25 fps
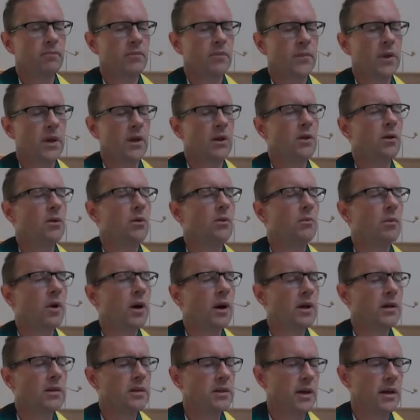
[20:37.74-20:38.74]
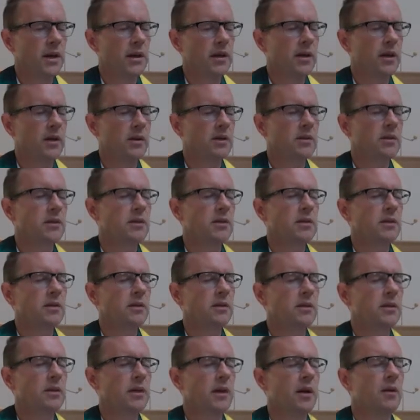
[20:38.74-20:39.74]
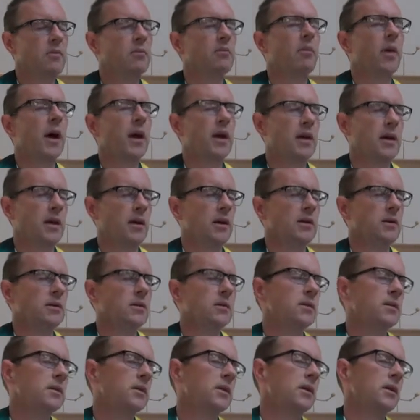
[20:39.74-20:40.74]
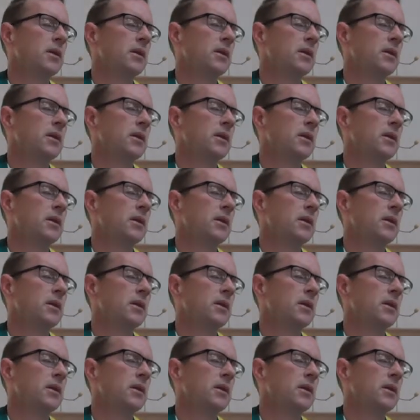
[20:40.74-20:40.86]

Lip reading: that you might take us and make us